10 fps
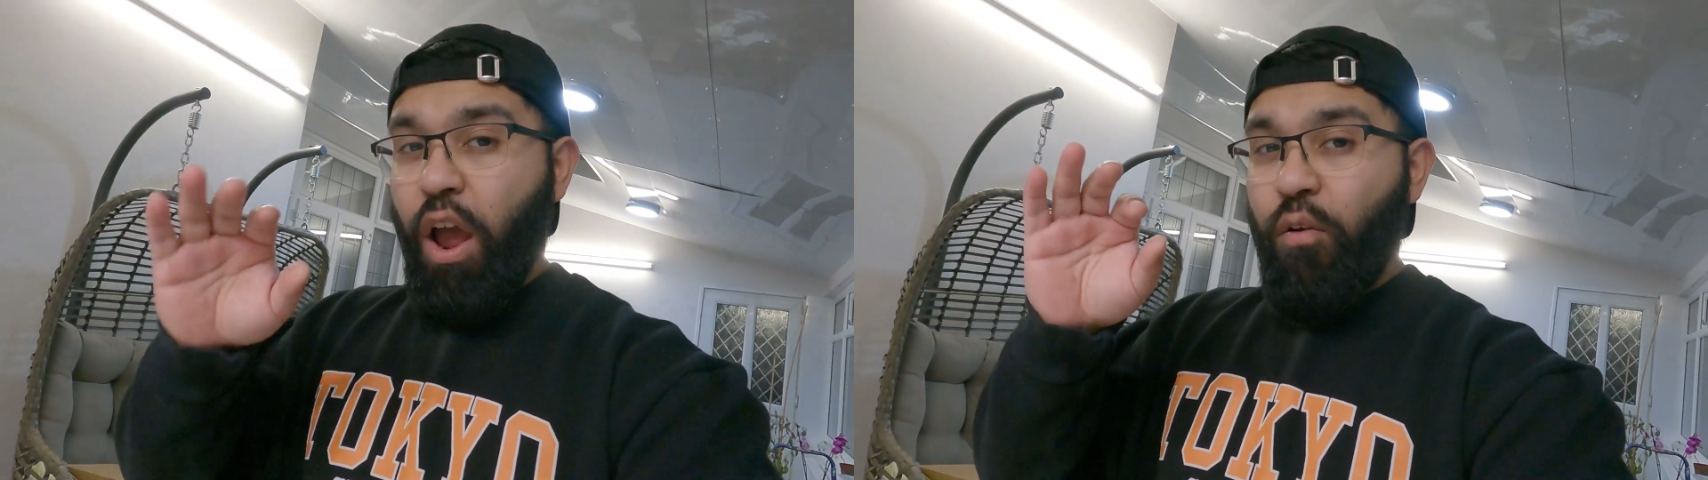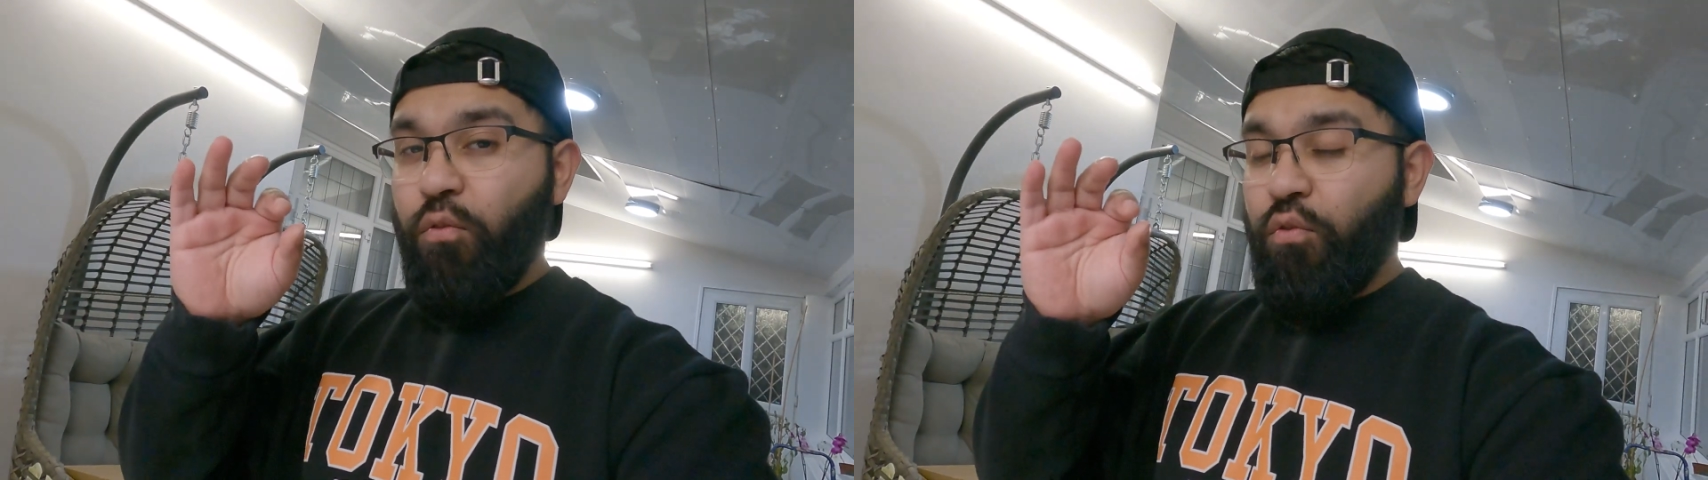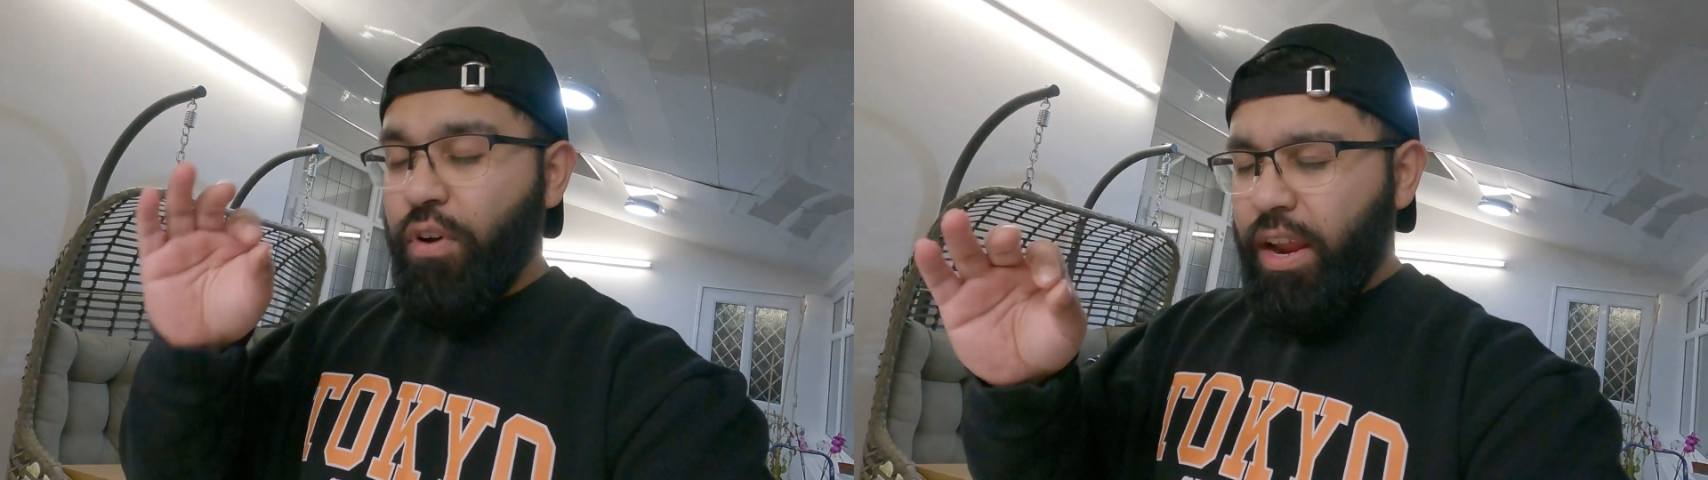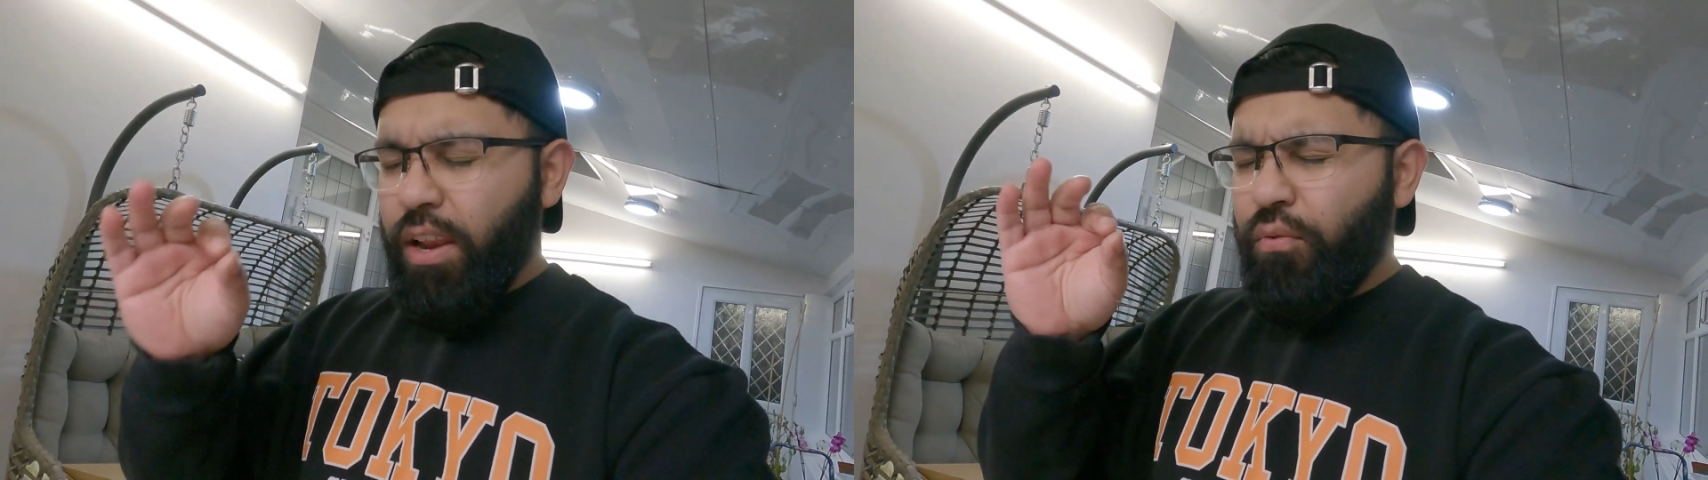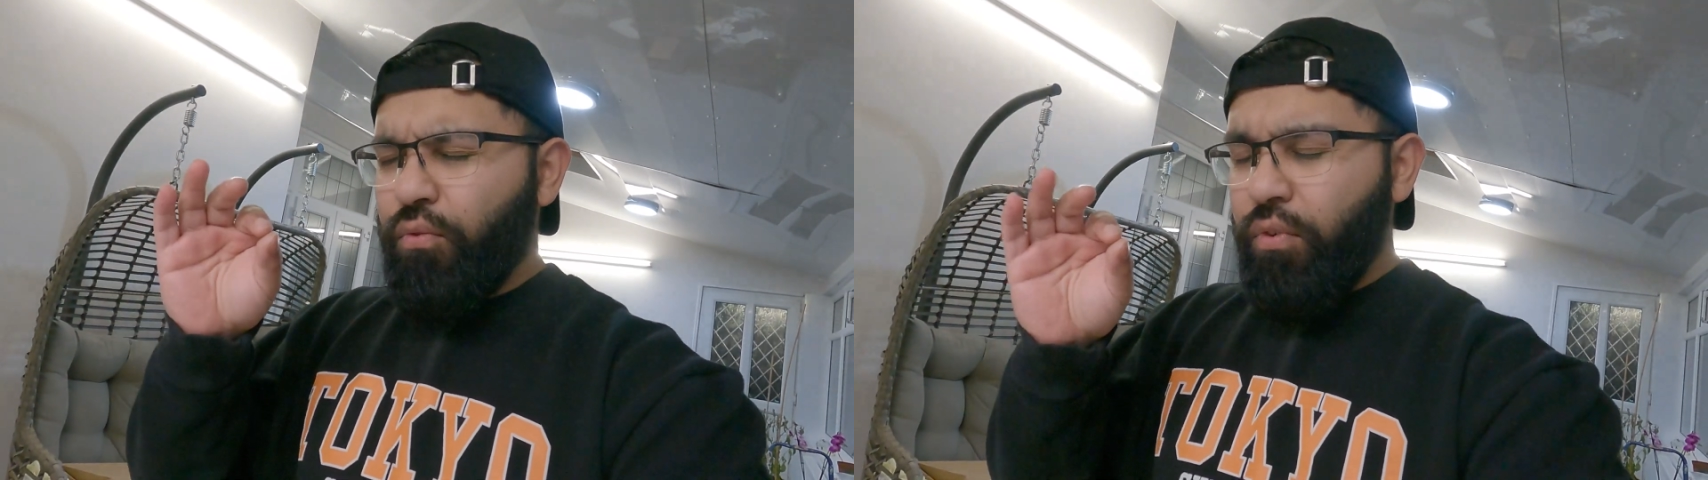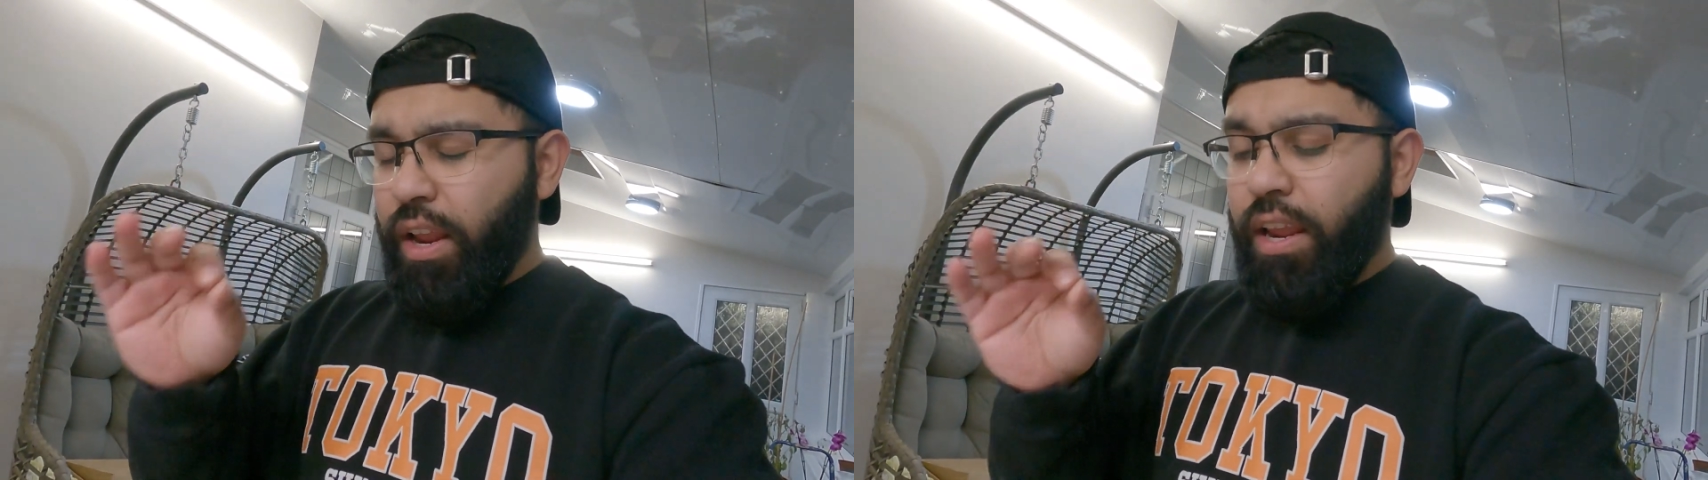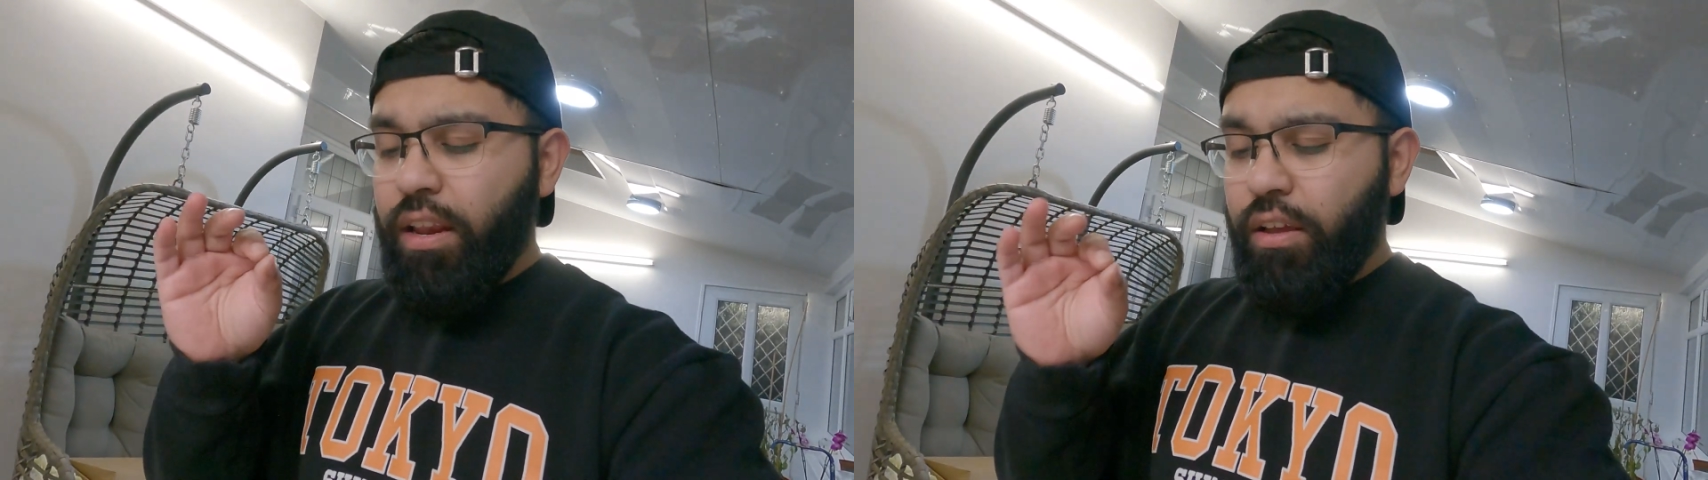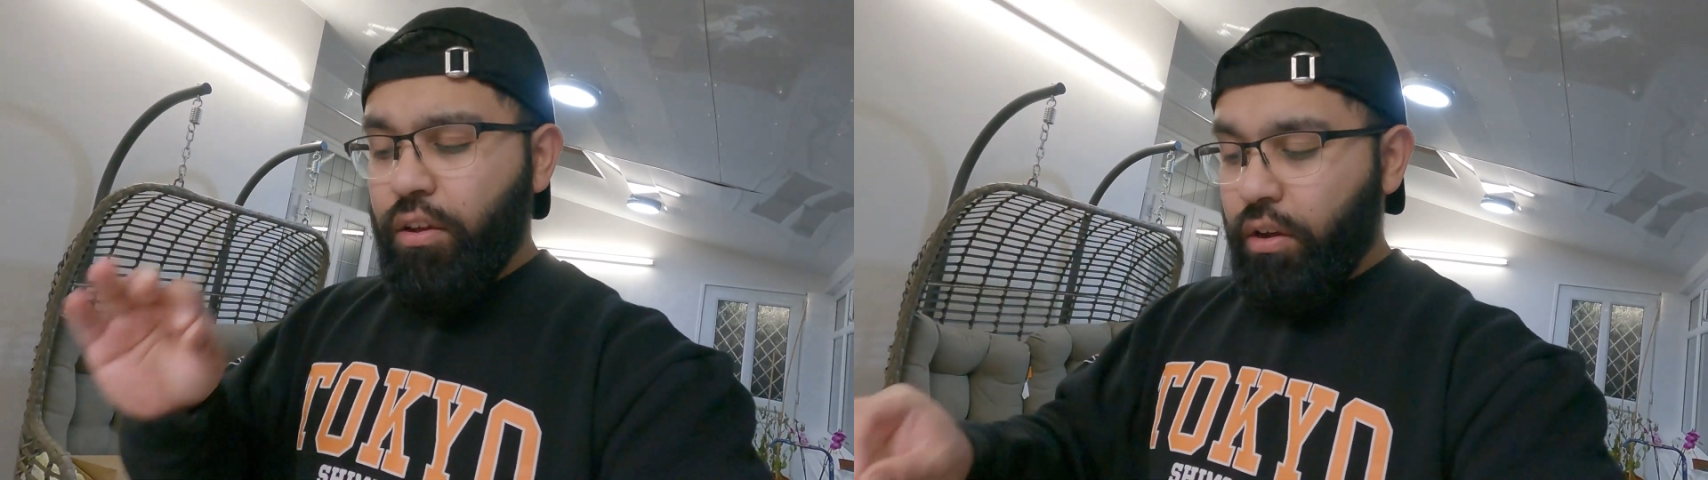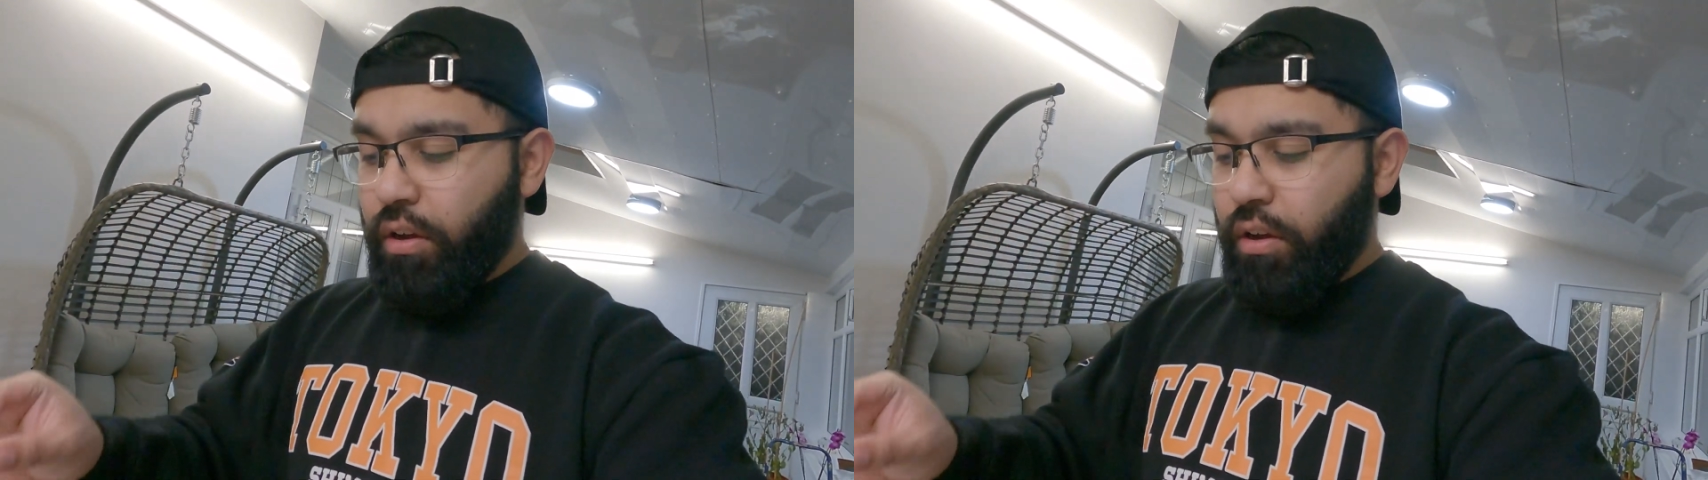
a really